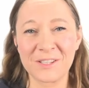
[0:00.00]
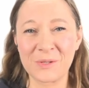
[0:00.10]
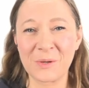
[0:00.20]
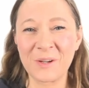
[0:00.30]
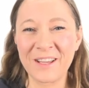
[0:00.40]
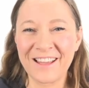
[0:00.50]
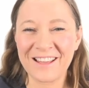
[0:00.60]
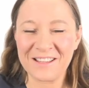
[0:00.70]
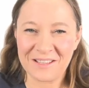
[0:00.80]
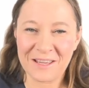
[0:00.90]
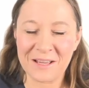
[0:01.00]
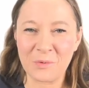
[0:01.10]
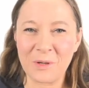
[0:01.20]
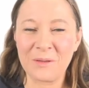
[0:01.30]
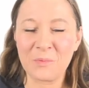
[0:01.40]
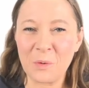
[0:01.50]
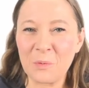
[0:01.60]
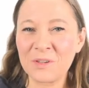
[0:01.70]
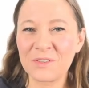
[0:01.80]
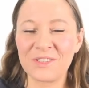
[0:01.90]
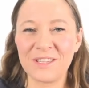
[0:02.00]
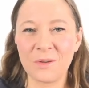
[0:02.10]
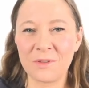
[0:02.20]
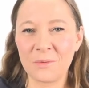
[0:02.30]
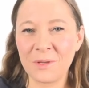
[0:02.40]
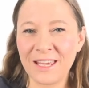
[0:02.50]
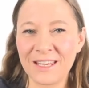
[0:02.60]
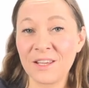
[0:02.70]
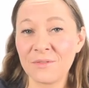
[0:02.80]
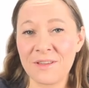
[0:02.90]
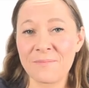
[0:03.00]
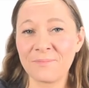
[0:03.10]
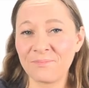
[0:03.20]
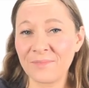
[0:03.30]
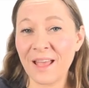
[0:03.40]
So yeah, we, we wanted to see whether we can give them